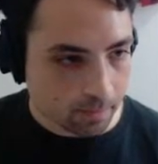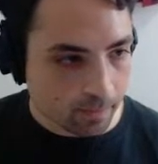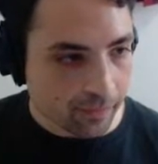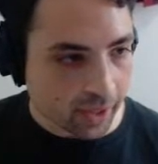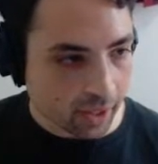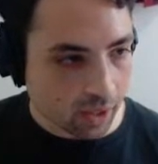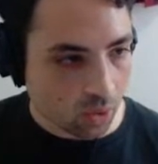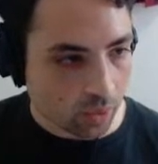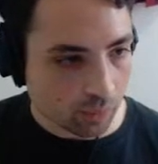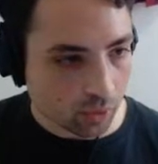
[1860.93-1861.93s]
Now
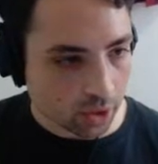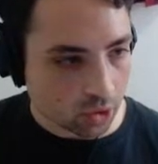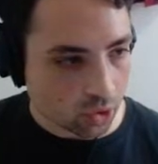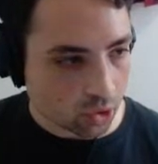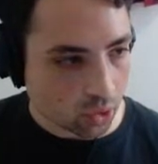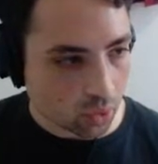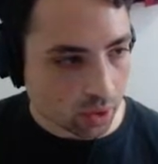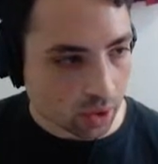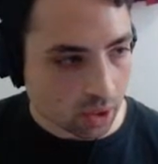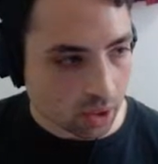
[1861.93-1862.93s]
we want to go
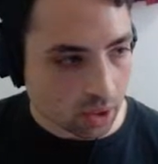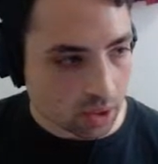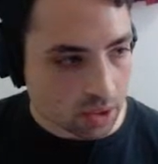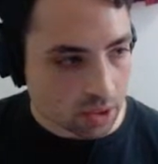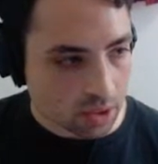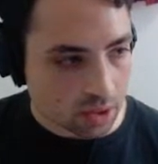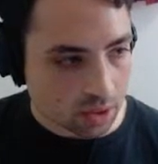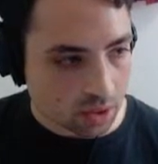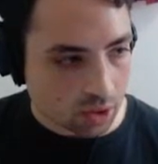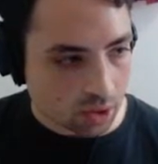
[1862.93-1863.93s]
and
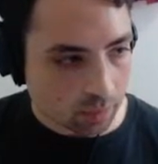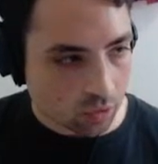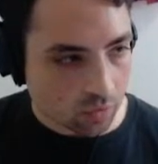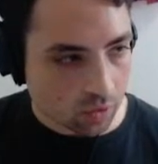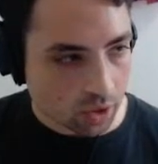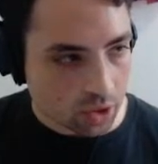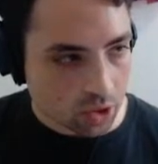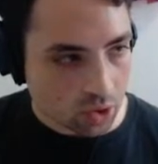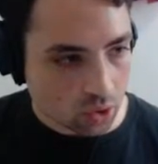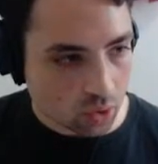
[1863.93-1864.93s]
move on
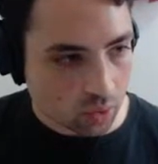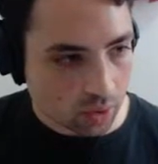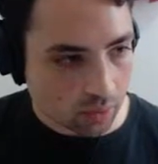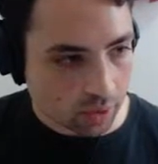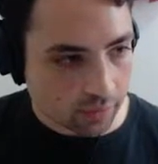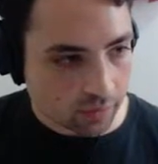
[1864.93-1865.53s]
to whatever